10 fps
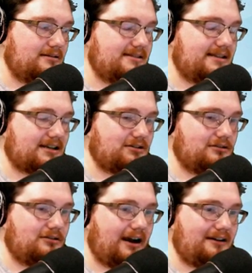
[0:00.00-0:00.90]
sexual
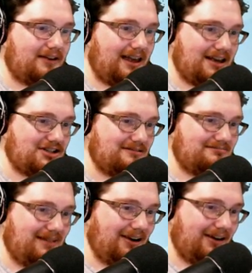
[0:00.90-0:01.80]
gratification
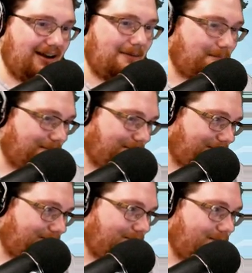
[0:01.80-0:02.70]
area,
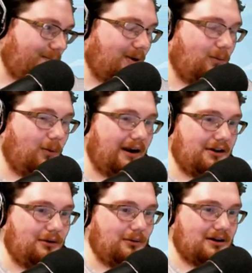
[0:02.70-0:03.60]
where
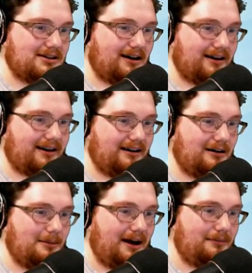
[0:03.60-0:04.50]
you are talking
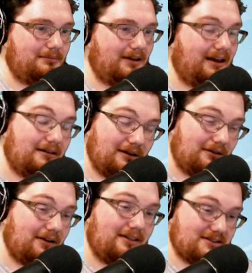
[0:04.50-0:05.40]
about, and
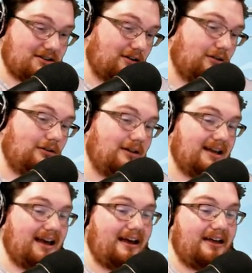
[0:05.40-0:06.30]
really this article
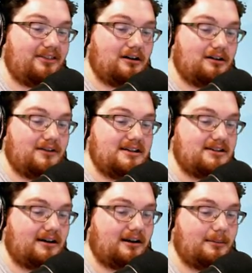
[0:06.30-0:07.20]
at the heart of it is
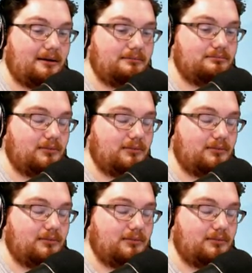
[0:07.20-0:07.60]
talking about,